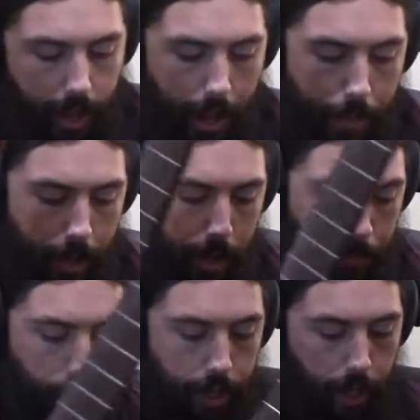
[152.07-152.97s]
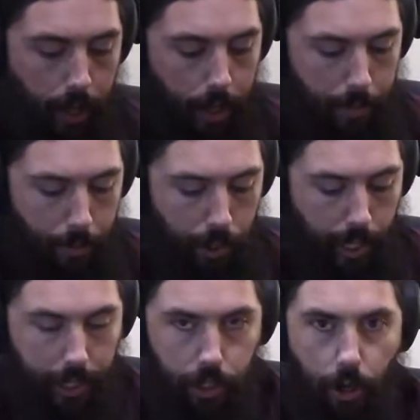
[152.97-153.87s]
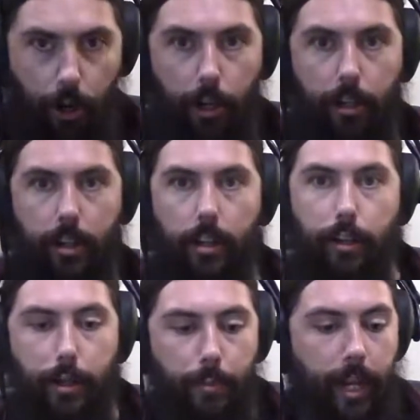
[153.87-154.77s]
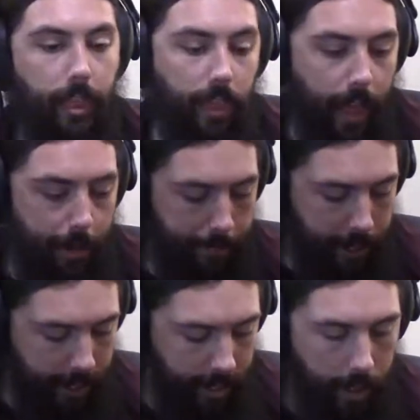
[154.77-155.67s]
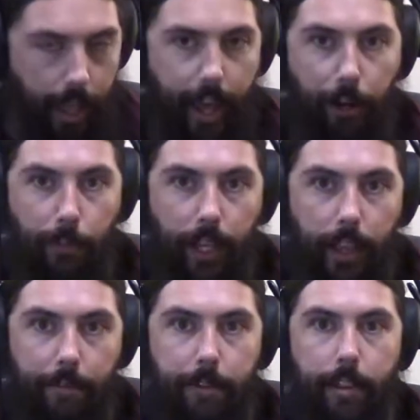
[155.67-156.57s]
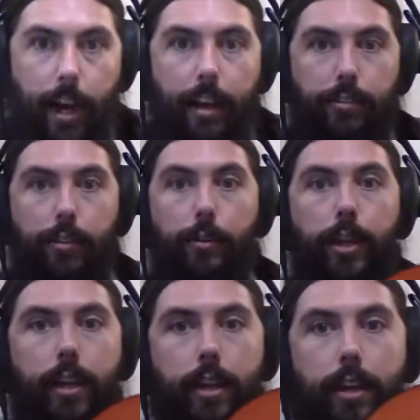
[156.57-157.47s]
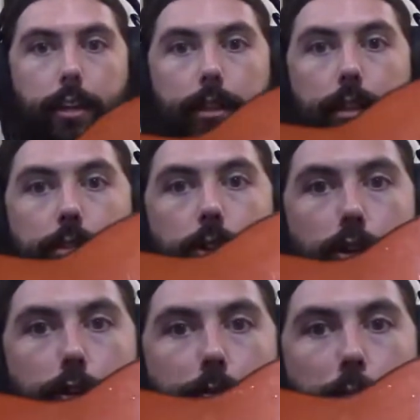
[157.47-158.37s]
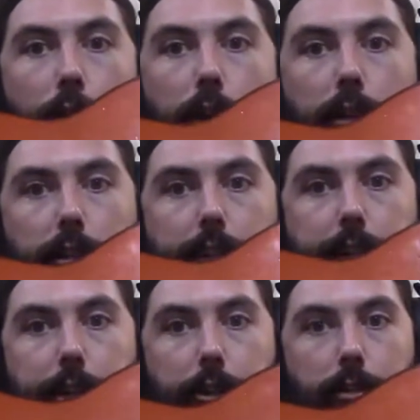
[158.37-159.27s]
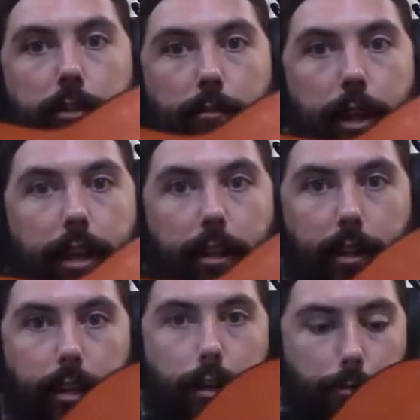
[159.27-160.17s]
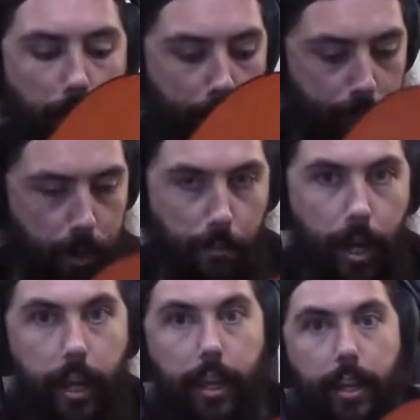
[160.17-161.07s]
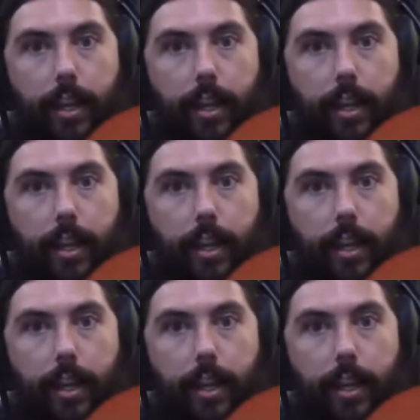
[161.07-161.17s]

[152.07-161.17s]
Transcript: And then I'm going to put the guitar on my left leg or my left thigh. So this curved part here, right, I'm going to put my